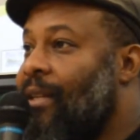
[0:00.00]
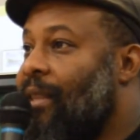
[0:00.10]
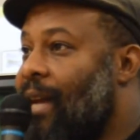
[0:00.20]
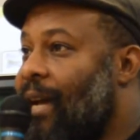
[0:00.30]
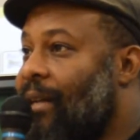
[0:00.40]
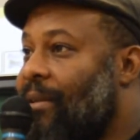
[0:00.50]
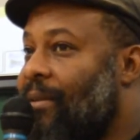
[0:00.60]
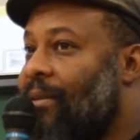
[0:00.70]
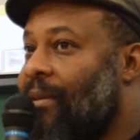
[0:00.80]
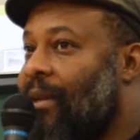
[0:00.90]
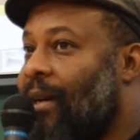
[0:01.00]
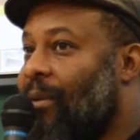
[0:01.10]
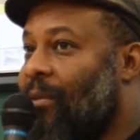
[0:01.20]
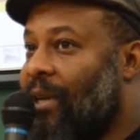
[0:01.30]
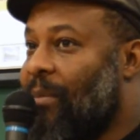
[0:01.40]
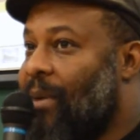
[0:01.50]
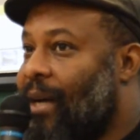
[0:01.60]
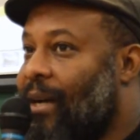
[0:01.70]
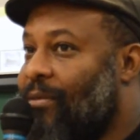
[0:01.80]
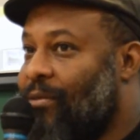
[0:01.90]
that one of
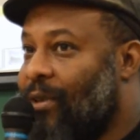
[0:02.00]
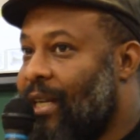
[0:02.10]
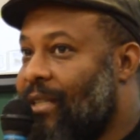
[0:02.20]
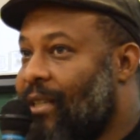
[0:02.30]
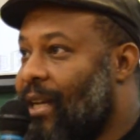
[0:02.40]
my friends